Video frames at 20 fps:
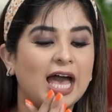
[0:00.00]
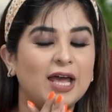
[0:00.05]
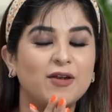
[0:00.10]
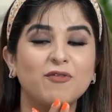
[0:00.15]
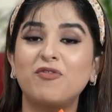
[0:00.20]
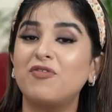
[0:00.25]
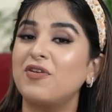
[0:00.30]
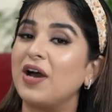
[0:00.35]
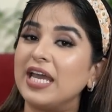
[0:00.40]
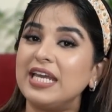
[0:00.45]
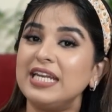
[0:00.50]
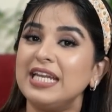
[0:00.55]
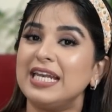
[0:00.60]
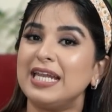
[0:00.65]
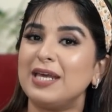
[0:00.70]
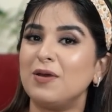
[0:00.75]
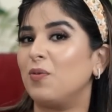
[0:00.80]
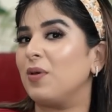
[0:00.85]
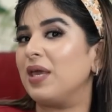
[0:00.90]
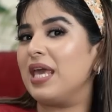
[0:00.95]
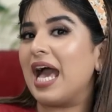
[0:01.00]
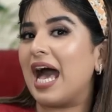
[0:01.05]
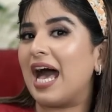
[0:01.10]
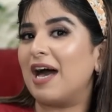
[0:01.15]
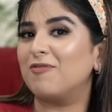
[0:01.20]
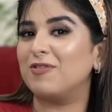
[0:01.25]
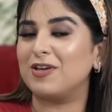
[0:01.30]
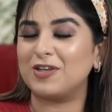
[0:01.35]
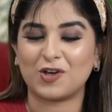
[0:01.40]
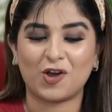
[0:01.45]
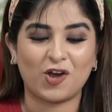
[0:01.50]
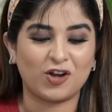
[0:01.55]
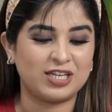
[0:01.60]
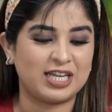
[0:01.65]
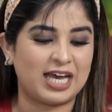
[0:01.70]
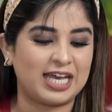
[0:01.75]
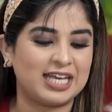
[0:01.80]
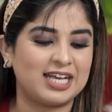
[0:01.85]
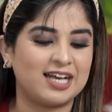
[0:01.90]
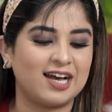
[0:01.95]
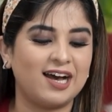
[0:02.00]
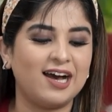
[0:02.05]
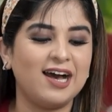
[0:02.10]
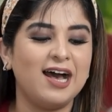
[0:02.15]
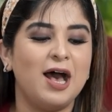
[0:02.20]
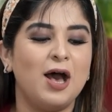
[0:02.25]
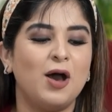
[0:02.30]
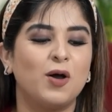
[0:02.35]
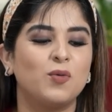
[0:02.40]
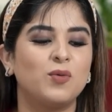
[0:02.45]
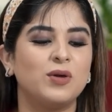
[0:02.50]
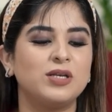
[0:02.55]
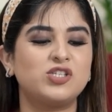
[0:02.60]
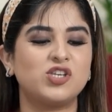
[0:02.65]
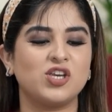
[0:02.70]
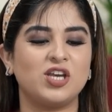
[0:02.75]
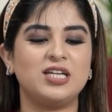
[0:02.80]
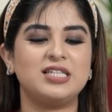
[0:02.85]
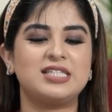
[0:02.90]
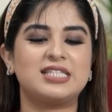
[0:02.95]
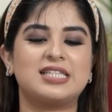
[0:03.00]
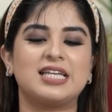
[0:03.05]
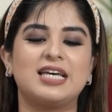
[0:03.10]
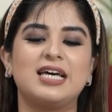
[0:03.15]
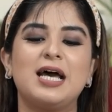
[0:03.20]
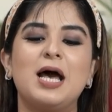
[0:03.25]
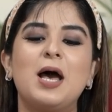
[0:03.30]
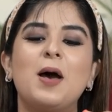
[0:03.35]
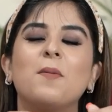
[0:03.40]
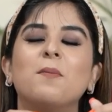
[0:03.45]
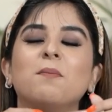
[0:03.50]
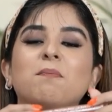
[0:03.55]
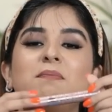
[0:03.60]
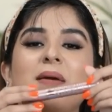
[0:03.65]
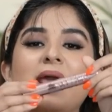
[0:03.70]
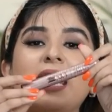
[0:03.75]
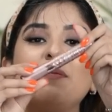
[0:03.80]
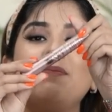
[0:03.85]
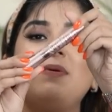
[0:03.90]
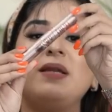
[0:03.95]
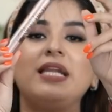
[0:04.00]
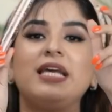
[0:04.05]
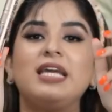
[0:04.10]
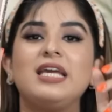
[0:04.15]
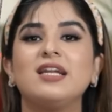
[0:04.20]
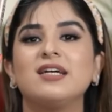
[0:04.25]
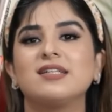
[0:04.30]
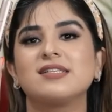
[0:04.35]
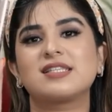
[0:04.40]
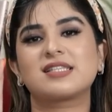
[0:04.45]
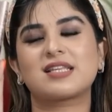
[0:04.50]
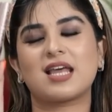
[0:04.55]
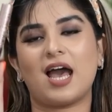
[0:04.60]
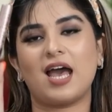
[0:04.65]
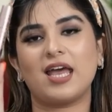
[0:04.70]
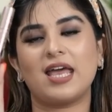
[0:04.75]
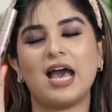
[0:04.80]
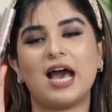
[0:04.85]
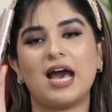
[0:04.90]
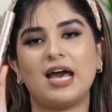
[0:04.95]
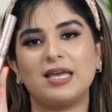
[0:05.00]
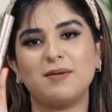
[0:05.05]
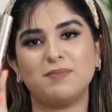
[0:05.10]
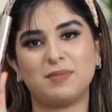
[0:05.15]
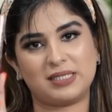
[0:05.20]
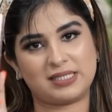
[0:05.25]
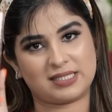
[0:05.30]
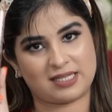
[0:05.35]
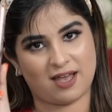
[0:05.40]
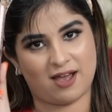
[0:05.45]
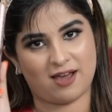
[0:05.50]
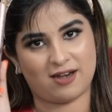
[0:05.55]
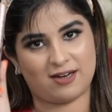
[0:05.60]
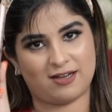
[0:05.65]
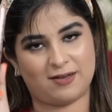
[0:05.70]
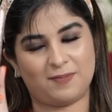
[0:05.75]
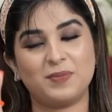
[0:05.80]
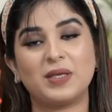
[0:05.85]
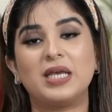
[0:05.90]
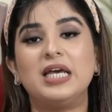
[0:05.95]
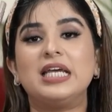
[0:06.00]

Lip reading: And finally, we have it on NYKAA, which is the Maybelline Sky High Mascara.